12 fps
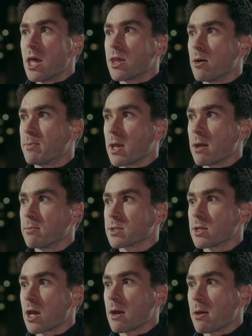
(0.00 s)
they'll be able
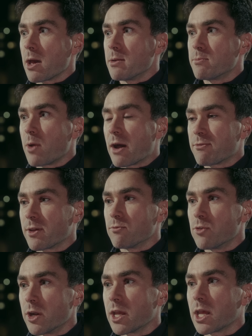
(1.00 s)
to, and I think
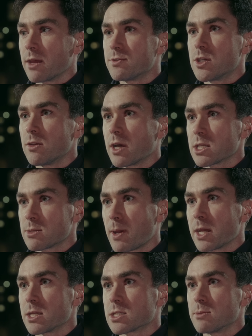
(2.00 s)
running gives you that
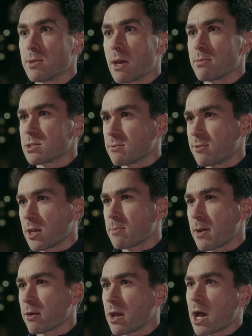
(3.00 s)
space to be able to think
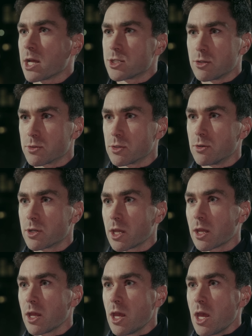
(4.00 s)
about it as you're
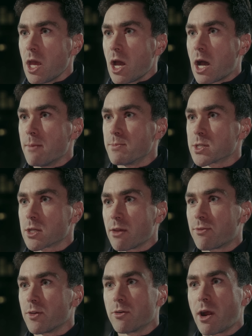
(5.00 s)
talking. So
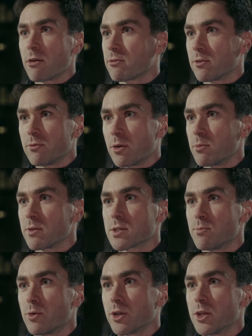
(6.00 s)
if you're out for a run with
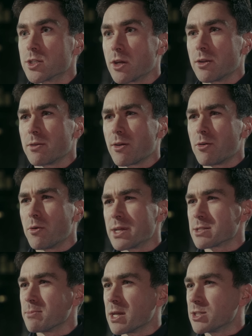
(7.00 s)
someone, you don't
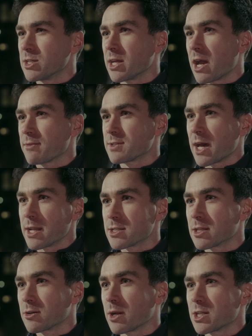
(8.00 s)
always immediately have to
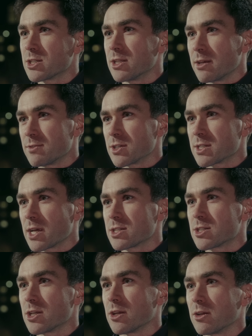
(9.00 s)
answer the question they've just
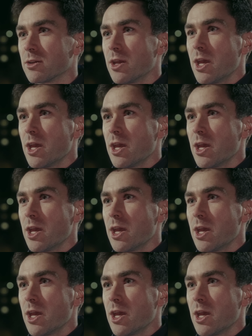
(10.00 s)
asked you.